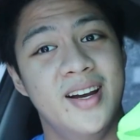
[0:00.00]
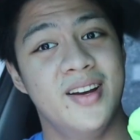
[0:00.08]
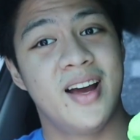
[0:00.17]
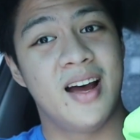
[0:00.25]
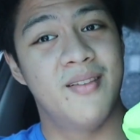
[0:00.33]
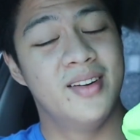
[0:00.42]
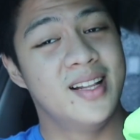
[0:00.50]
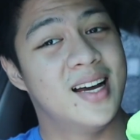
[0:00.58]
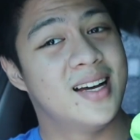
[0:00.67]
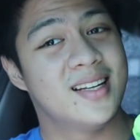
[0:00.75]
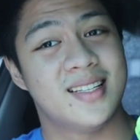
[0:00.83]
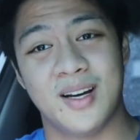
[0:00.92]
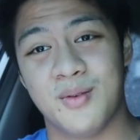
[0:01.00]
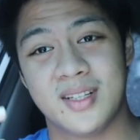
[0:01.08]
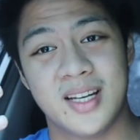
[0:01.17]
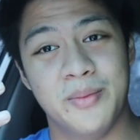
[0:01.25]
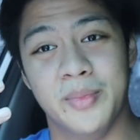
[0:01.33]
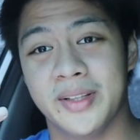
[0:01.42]
Here you have it guys. I was
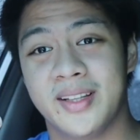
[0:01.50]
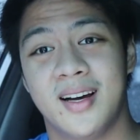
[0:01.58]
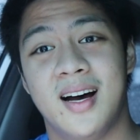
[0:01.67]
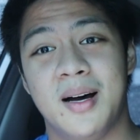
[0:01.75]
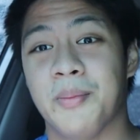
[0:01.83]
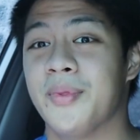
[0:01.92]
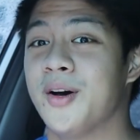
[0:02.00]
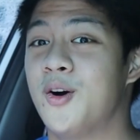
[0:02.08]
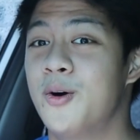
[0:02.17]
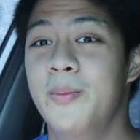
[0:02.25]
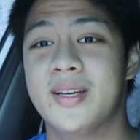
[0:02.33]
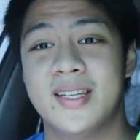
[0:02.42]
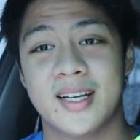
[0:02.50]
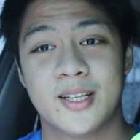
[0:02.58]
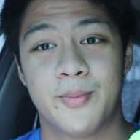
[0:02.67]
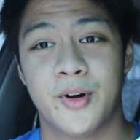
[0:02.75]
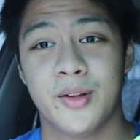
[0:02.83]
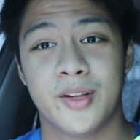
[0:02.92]
able to cop the Kobe
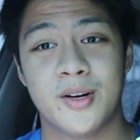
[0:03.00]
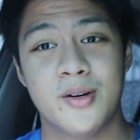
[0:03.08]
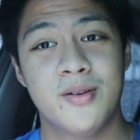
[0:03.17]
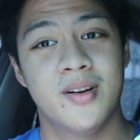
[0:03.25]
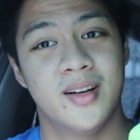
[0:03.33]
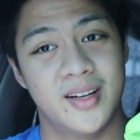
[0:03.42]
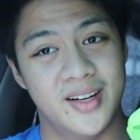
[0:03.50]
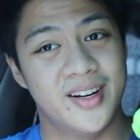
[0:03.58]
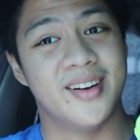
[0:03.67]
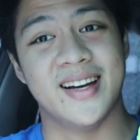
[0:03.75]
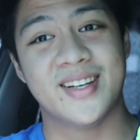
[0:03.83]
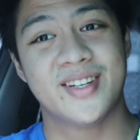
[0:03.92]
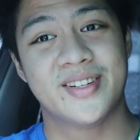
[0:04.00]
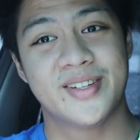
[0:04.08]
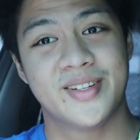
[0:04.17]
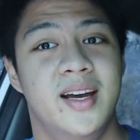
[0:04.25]
6 Pro Throw Grinch.